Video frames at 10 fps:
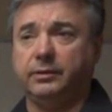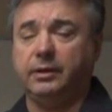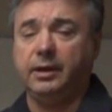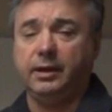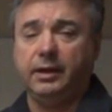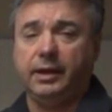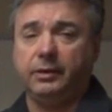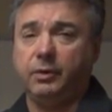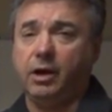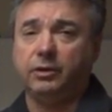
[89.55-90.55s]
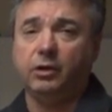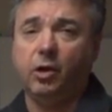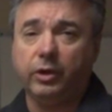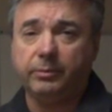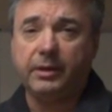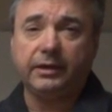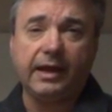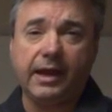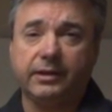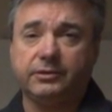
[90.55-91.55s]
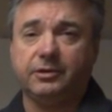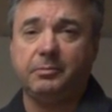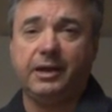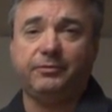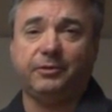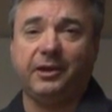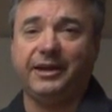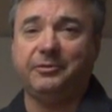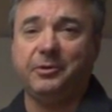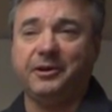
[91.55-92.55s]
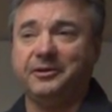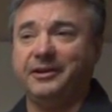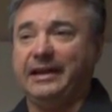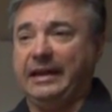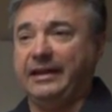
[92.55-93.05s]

and we all know that many hands can make for light work.